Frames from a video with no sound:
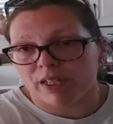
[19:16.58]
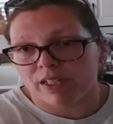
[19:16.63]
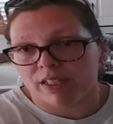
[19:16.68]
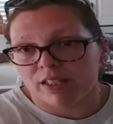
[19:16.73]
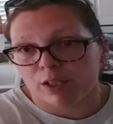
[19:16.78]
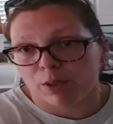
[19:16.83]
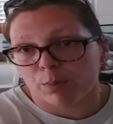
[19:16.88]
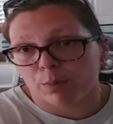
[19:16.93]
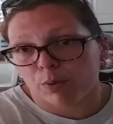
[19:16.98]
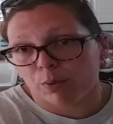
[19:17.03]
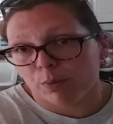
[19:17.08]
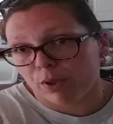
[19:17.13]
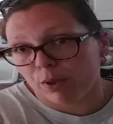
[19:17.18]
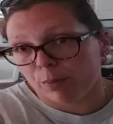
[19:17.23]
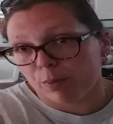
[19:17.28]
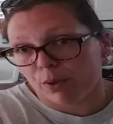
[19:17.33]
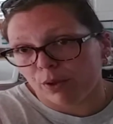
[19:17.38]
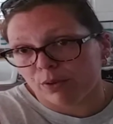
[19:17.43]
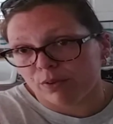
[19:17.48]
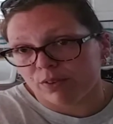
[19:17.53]
They're Premier
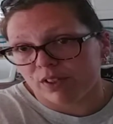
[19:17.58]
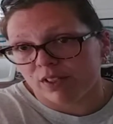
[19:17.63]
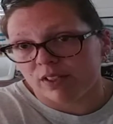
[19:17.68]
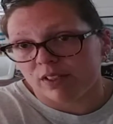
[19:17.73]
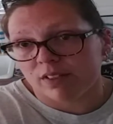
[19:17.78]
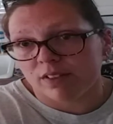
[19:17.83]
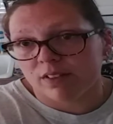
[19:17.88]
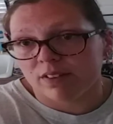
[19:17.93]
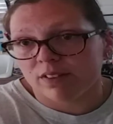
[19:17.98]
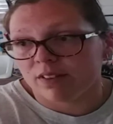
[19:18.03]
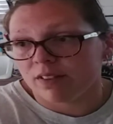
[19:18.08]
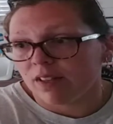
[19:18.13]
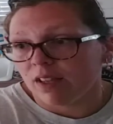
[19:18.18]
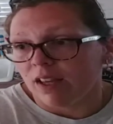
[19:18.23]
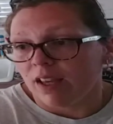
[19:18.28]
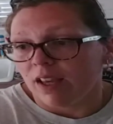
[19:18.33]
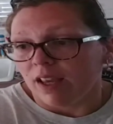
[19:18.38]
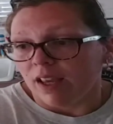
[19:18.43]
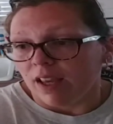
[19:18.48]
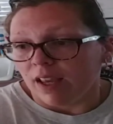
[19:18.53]
Proteins,
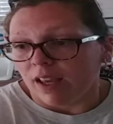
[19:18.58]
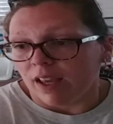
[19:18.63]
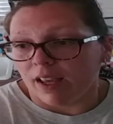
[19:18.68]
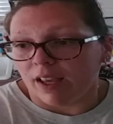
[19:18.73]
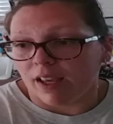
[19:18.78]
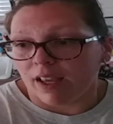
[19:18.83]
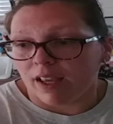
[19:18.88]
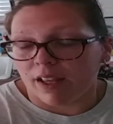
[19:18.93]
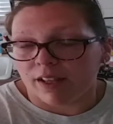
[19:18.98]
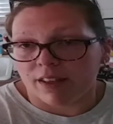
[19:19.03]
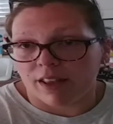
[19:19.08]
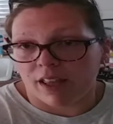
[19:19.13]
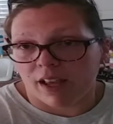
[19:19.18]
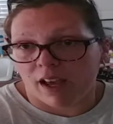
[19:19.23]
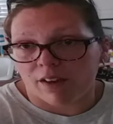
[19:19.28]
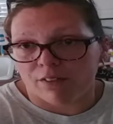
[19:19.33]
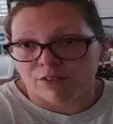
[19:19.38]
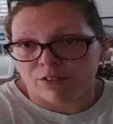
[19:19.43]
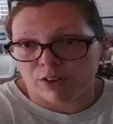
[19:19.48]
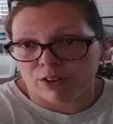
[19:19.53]
and they
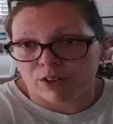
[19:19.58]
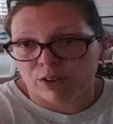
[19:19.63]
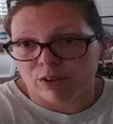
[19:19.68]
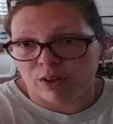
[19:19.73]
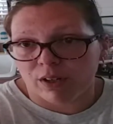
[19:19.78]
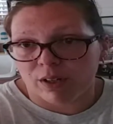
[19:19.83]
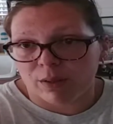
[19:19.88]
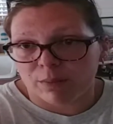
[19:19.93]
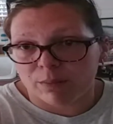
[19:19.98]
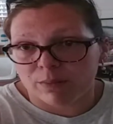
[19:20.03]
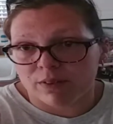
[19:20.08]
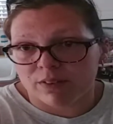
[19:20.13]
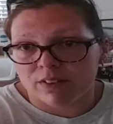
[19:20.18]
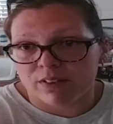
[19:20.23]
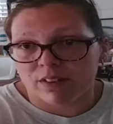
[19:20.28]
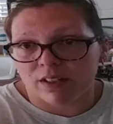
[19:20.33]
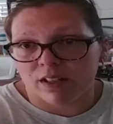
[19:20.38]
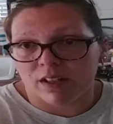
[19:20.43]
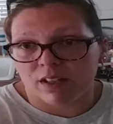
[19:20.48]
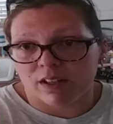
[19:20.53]
have 30
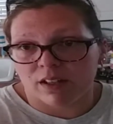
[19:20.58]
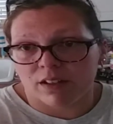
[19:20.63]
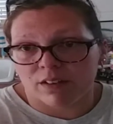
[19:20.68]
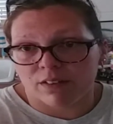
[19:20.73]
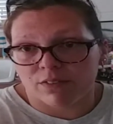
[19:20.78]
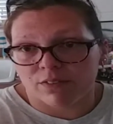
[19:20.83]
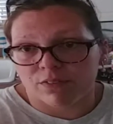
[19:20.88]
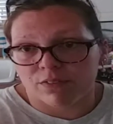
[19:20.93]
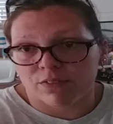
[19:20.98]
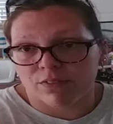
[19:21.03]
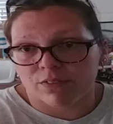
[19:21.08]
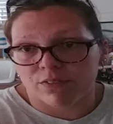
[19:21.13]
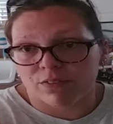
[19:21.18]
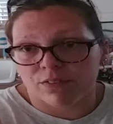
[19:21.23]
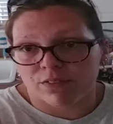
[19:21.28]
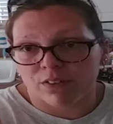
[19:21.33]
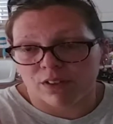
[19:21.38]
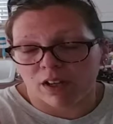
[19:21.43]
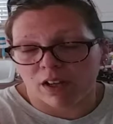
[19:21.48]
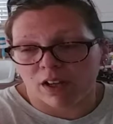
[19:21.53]
grams
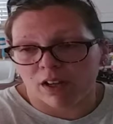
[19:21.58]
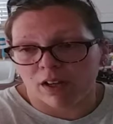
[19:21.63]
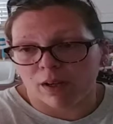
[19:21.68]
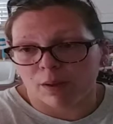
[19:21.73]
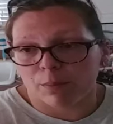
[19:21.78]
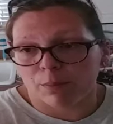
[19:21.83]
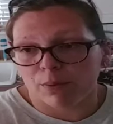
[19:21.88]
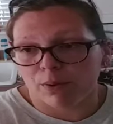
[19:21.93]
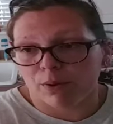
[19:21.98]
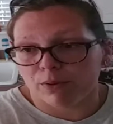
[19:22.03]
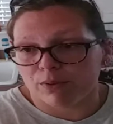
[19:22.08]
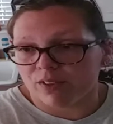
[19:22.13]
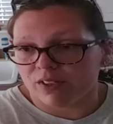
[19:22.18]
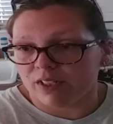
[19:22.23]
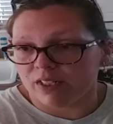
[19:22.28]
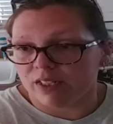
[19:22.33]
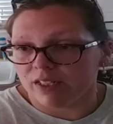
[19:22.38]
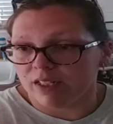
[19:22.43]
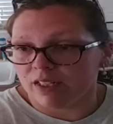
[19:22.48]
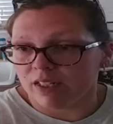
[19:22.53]
of
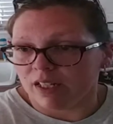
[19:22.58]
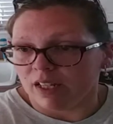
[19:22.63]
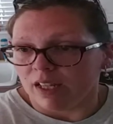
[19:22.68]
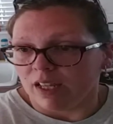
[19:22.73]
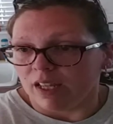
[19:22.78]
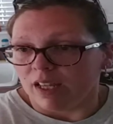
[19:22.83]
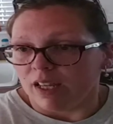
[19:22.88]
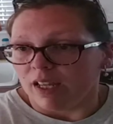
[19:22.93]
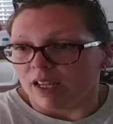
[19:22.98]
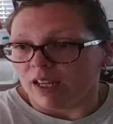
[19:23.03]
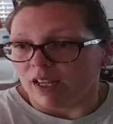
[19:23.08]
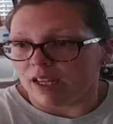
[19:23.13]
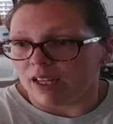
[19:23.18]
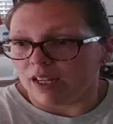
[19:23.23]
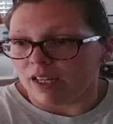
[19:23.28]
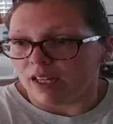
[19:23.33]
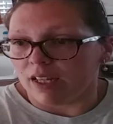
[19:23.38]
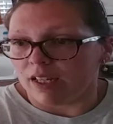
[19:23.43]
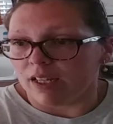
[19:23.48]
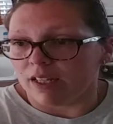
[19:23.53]
protein,
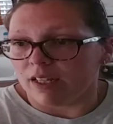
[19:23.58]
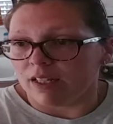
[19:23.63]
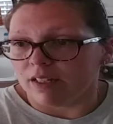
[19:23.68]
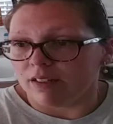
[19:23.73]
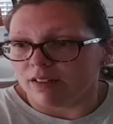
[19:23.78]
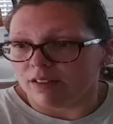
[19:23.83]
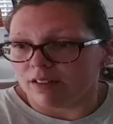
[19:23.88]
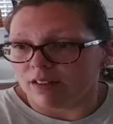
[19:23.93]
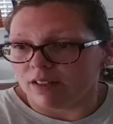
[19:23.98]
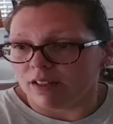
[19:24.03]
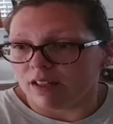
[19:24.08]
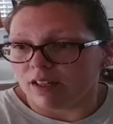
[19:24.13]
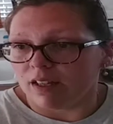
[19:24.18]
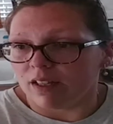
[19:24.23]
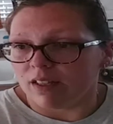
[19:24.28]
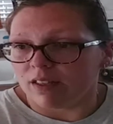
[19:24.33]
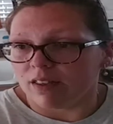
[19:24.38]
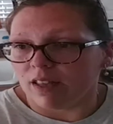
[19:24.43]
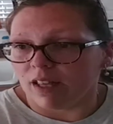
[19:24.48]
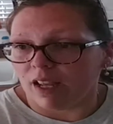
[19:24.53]
and
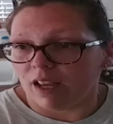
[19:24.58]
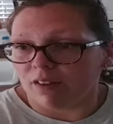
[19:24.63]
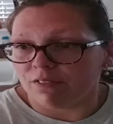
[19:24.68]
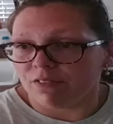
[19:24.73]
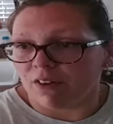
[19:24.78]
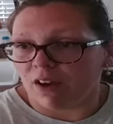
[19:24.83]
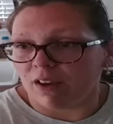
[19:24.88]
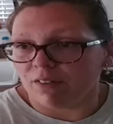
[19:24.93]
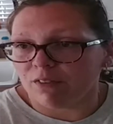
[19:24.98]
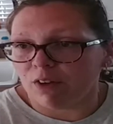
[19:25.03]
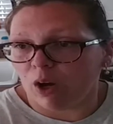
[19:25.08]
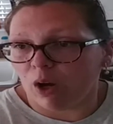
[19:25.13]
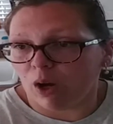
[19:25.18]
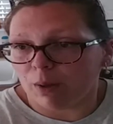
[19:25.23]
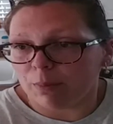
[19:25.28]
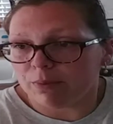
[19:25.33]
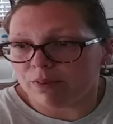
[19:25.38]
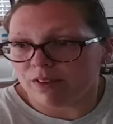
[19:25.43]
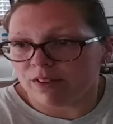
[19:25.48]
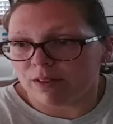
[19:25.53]
they have 5
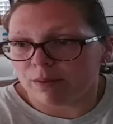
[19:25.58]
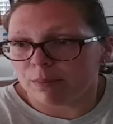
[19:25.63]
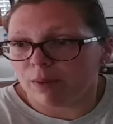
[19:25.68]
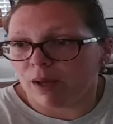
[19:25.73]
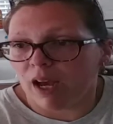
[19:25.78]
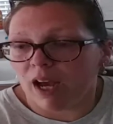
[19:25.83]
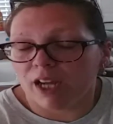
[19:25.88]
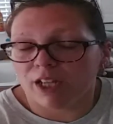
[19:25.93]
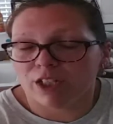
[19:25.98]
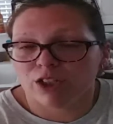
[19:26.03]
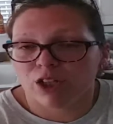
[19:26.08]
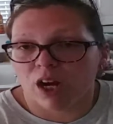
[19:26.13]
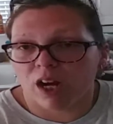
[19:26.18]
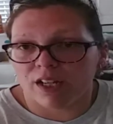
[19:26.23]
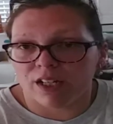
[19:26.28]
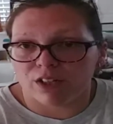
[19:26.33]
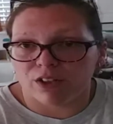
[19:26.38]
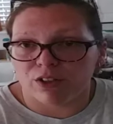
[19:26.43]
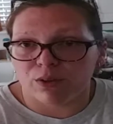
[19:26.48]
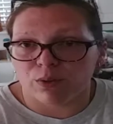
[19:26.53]
carbs in them. I
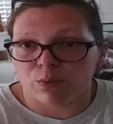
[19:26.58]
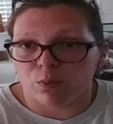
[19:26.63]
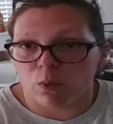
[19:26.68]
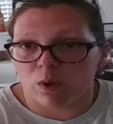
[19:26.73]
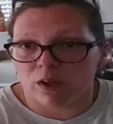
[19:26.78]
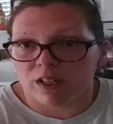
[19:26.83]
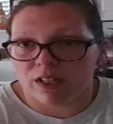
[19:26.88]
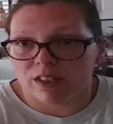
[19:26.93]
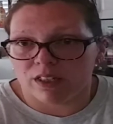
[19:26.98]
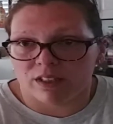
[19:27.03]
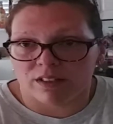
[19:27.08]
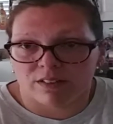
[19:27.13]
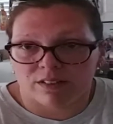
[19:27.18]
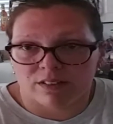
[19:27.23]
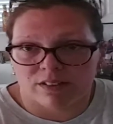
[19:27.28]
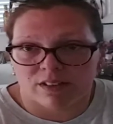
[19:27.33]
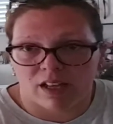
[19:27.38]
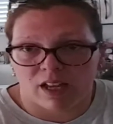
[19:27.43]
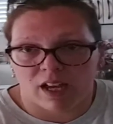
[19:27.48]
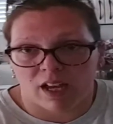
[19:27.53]
try to do 1 of these
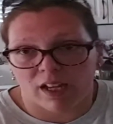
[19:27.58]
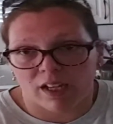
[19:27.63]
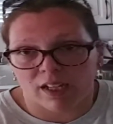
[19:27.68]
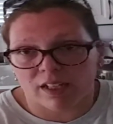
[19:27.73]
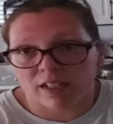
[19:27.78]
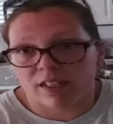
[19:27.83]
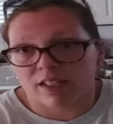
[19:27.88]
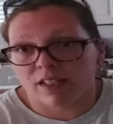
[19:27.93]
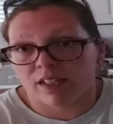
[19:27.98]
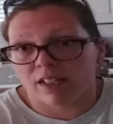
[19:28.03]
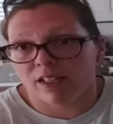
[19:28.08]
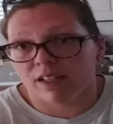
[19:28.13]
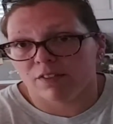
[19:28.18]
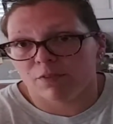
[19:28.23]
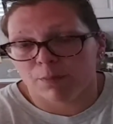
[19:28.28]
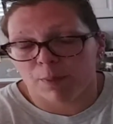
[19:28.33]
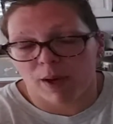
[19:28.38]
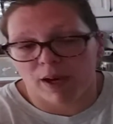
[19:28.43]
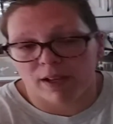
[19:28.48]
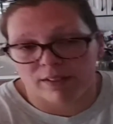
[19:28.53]
a day,
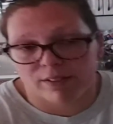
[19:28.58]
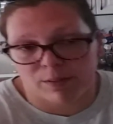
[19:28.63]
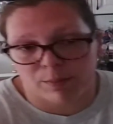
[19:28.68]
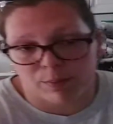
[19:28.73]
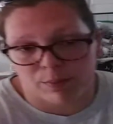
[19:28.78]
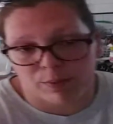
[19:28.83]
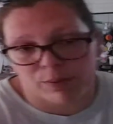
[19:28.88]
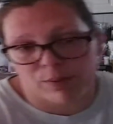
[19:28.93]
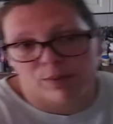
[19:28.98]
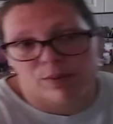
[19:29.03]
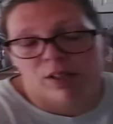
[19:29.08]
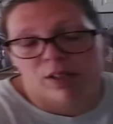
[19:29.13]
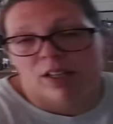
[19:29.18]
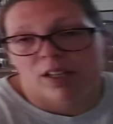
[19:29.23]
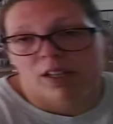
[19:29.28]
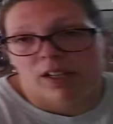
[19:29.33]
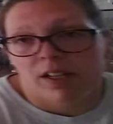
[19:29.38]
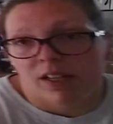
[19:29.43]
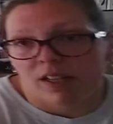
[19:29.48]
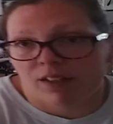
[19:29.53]
if possible.
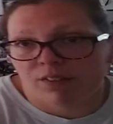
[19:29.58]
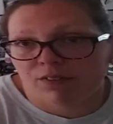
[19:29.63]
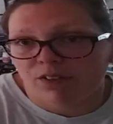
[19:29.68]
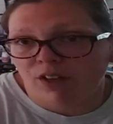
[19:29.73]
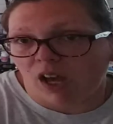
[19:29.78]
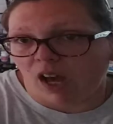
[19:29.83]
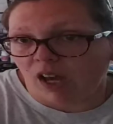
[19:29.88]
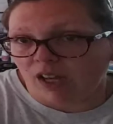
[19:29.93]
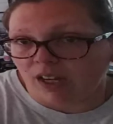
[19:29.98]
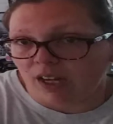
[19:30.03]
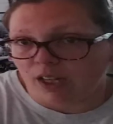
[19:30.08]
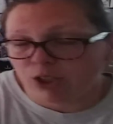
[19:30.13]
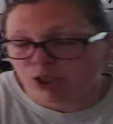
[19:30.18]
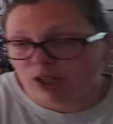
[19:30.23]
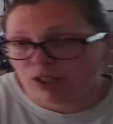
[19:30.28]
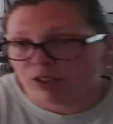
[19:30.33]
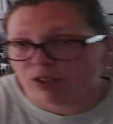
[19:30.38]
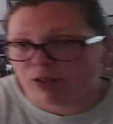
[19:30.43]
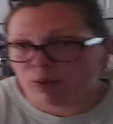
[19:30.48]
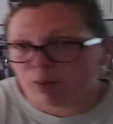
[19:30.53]
If not, I
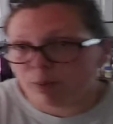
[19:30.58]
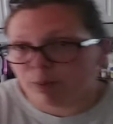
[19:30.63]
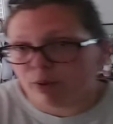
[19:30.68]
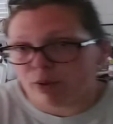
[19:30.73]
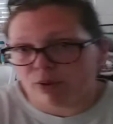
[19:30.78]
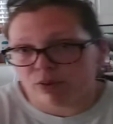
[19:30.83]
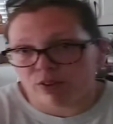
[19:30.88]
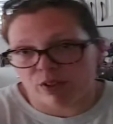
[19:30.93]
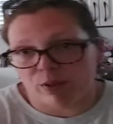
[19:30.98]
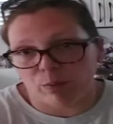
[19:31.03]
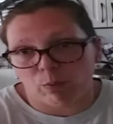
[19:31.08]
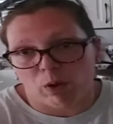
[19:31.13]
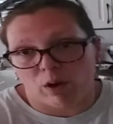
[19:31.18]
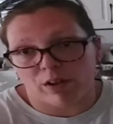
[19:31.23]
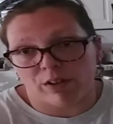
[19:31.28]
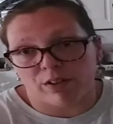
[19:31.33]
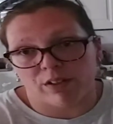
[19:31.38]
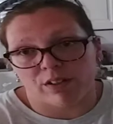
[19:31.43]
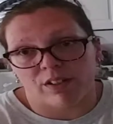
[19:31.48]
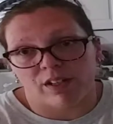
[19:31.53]
try to do a protein
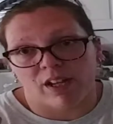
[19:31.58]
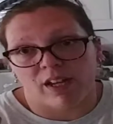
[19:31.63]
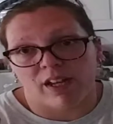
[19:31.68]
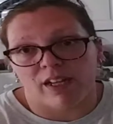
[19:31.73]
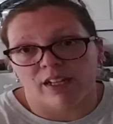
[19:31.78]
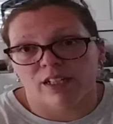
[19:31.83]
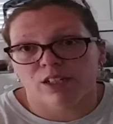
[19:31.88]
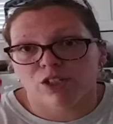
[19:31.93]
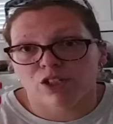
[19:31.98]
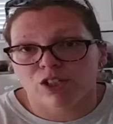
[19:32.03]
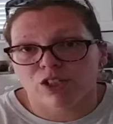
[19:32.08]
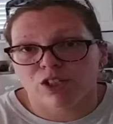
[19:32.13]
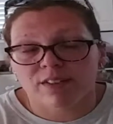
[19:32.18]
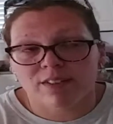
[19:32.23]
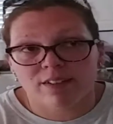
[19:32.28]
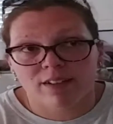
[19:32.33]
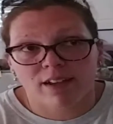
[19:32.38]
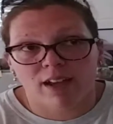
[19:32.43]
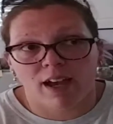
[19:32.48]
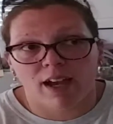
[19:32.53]
water a day,
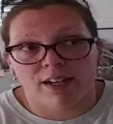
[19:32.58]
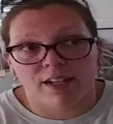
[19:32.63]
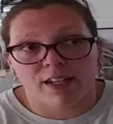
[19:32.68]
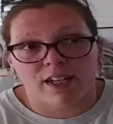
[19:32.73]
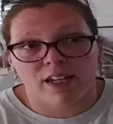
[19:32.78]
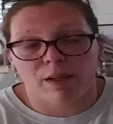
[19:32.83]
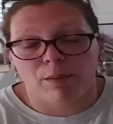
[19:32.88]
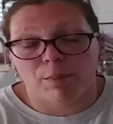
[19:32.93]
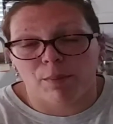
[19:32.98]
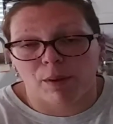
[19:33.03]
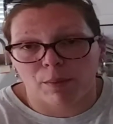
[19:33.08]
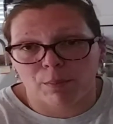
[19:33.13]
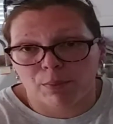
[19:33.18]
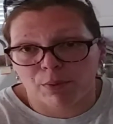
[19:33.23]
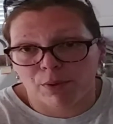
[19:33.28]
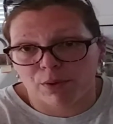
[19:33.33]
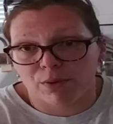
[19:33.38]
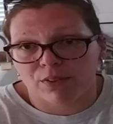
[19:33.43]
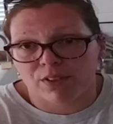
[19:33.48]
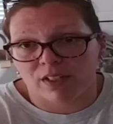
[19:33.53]
just to kind of keep my
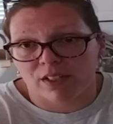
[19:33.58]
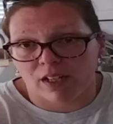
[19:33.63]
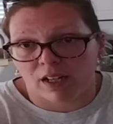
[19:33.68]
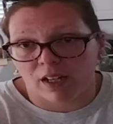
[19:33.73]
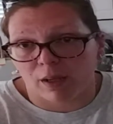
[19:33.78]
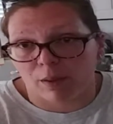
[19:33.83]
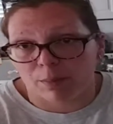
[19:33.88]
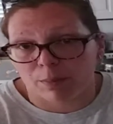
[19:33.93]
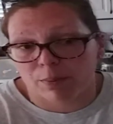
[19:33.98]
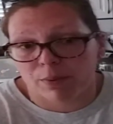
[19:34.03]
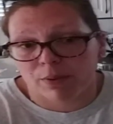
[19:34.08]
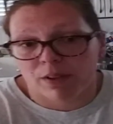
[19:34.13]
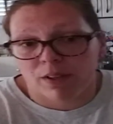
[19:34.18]
protein up.